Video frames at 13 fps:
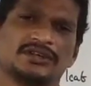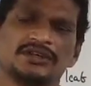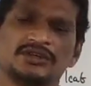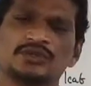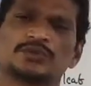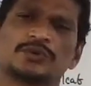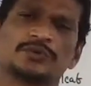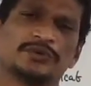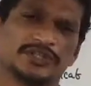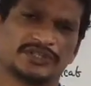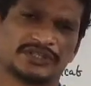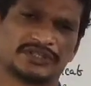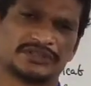Useful
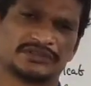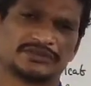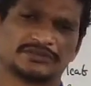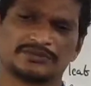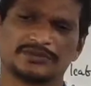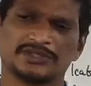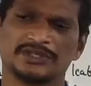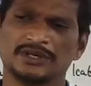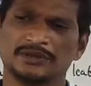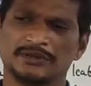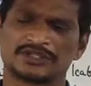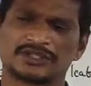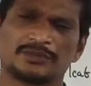mutations.
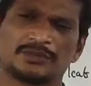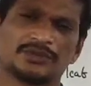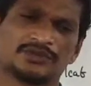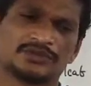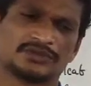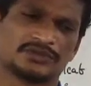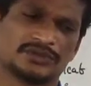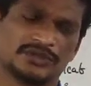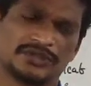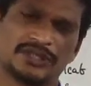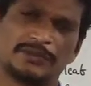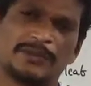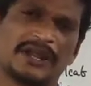For suppose
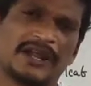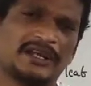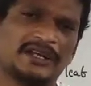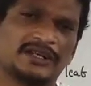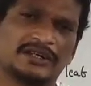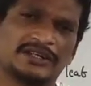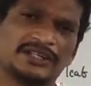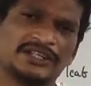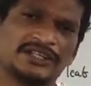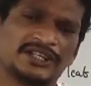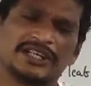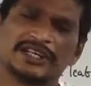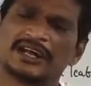the plant
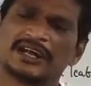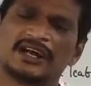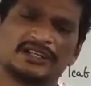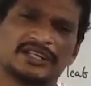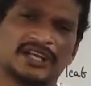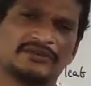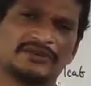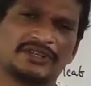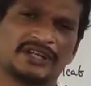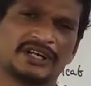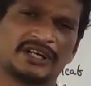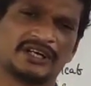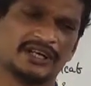initially not having
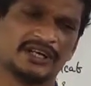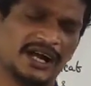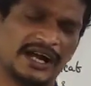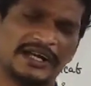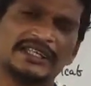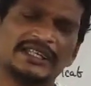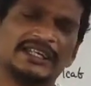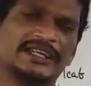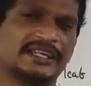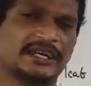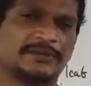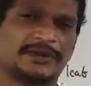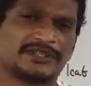the high
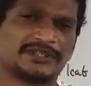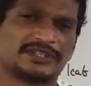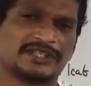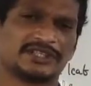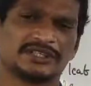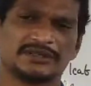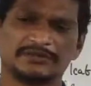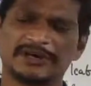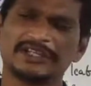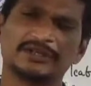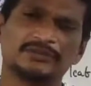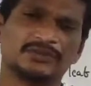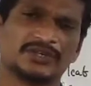yielding capacity, by
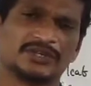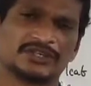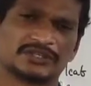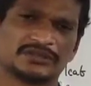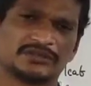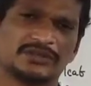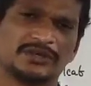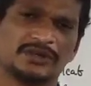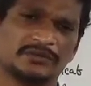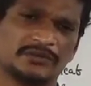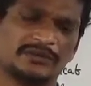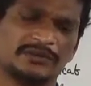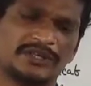the mutation,
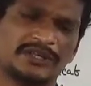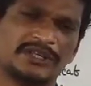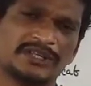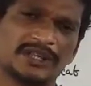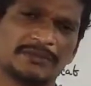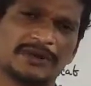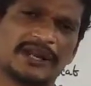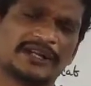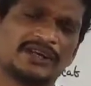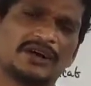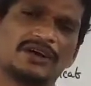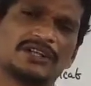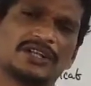maybe the
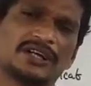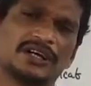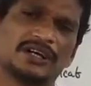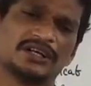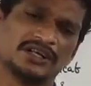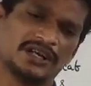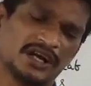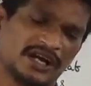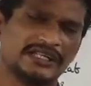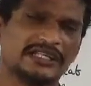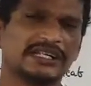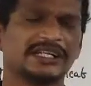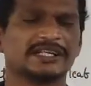plant got the
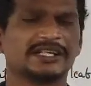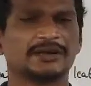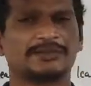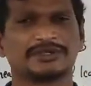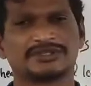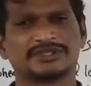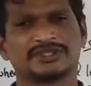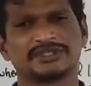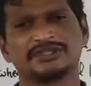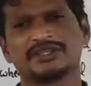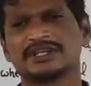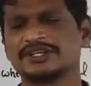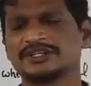high yielding capacity.
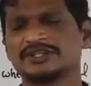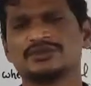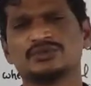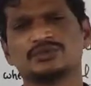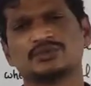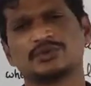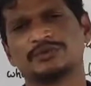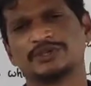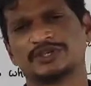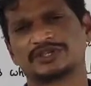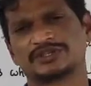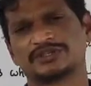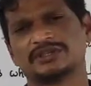That is a useful
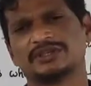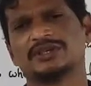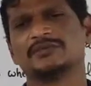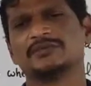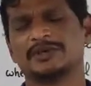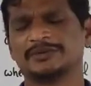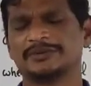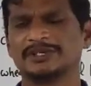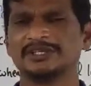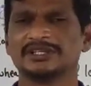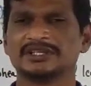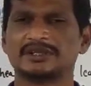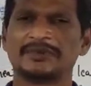mutation.
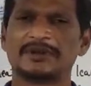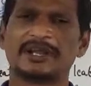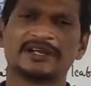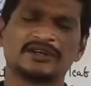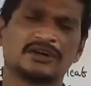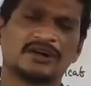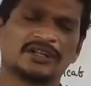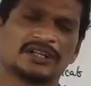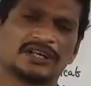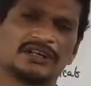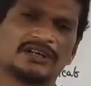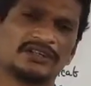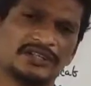Maybe the plant got
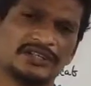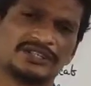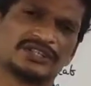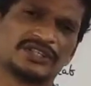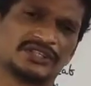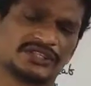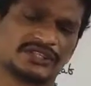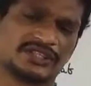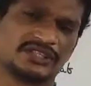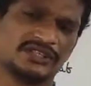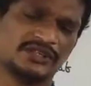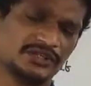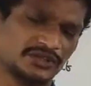the disease resistant.
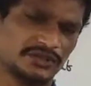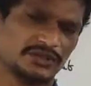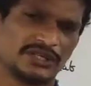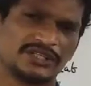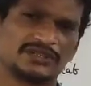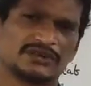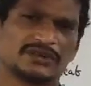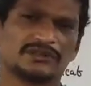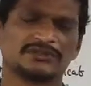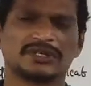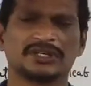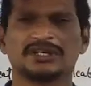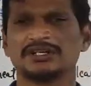So that is one
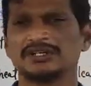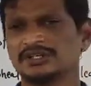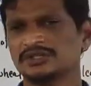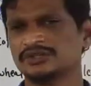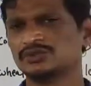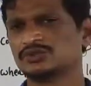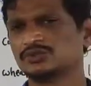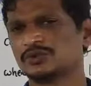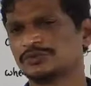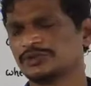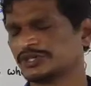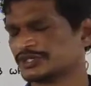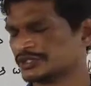of the useful
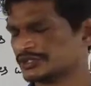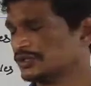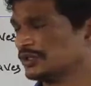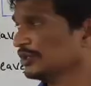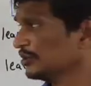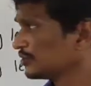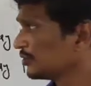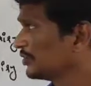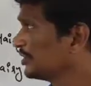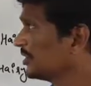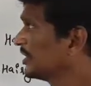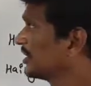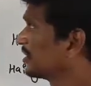mutation. So
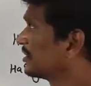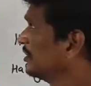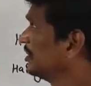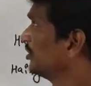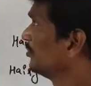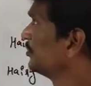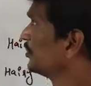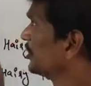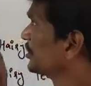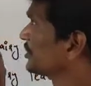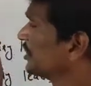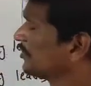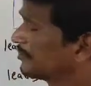here
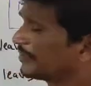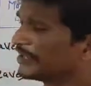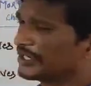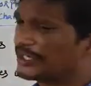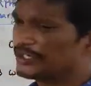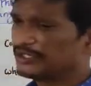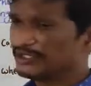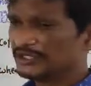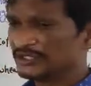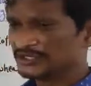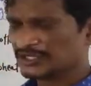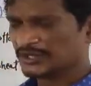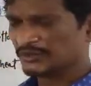mutational breeding
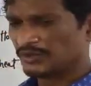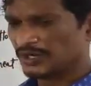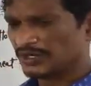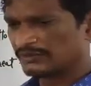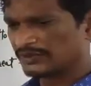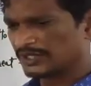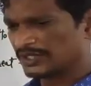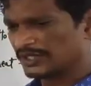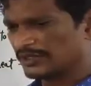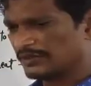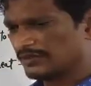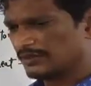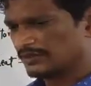is the one of the